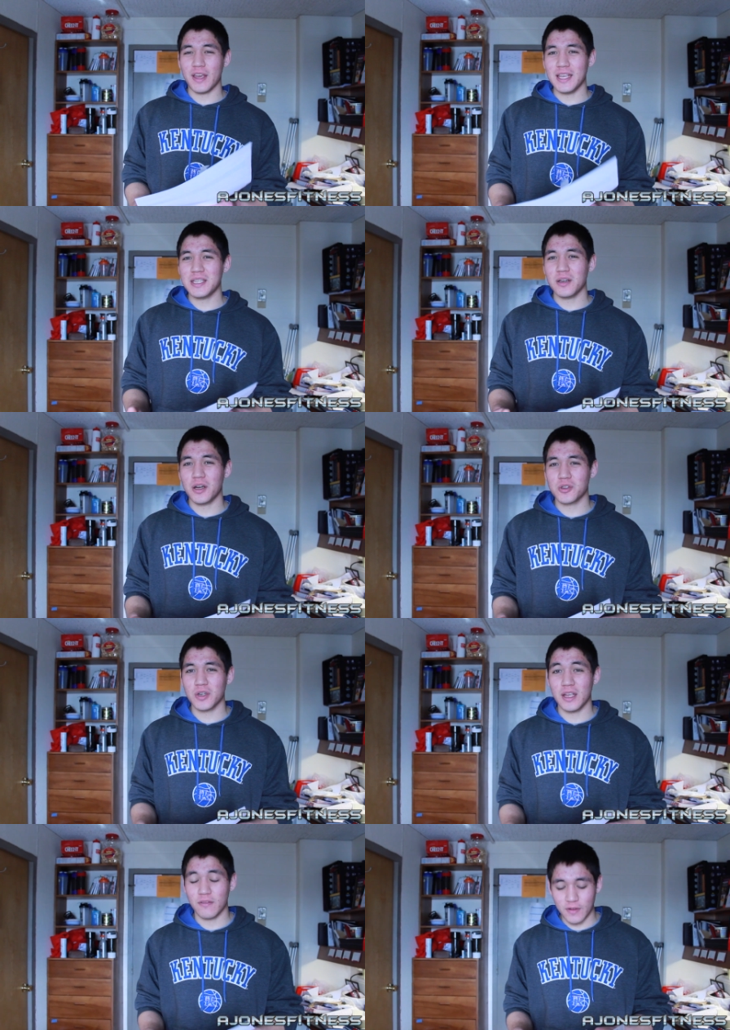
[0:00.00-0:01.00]
of
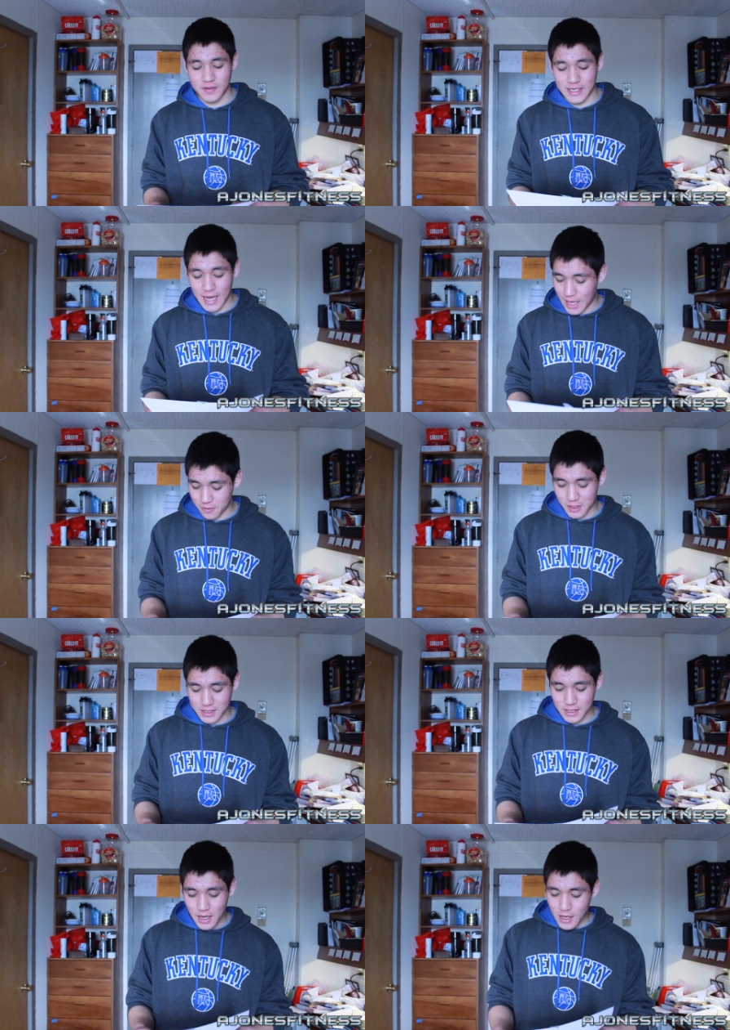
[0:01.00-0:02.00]
1,850
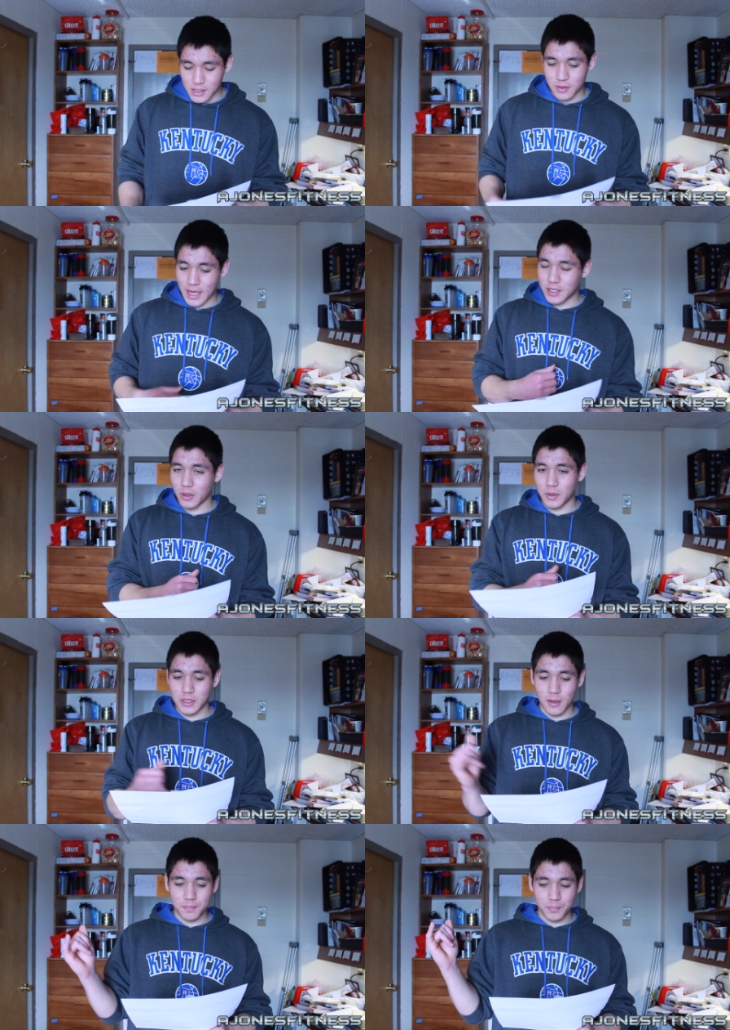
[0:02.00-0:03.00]
calories. So that
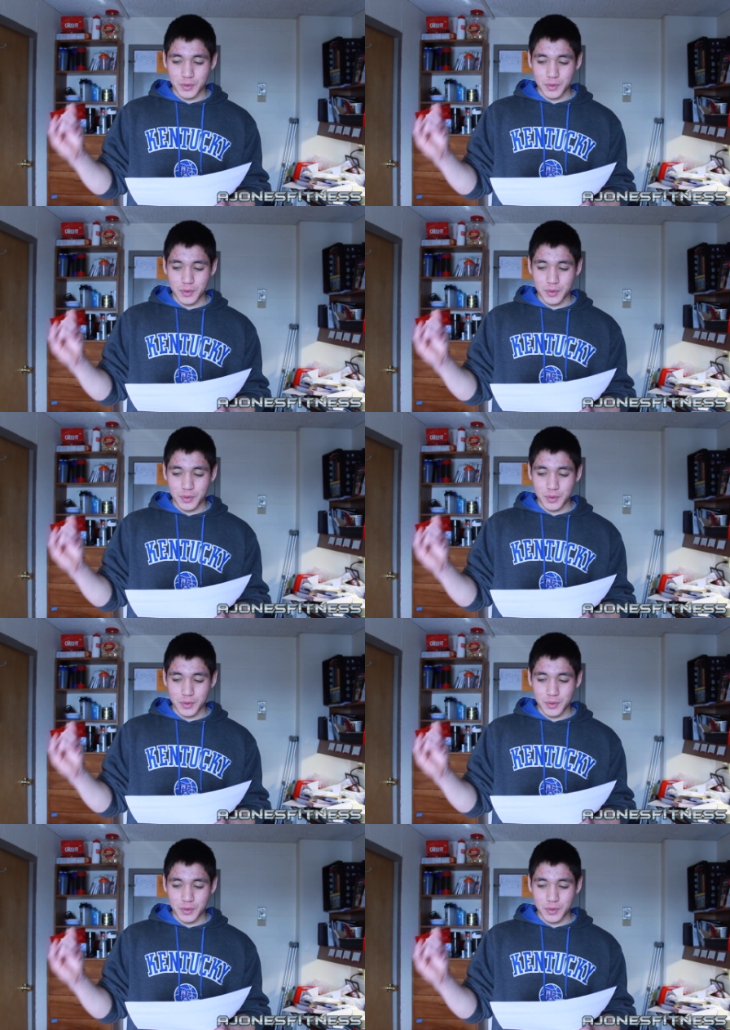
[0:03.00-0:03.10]
totals up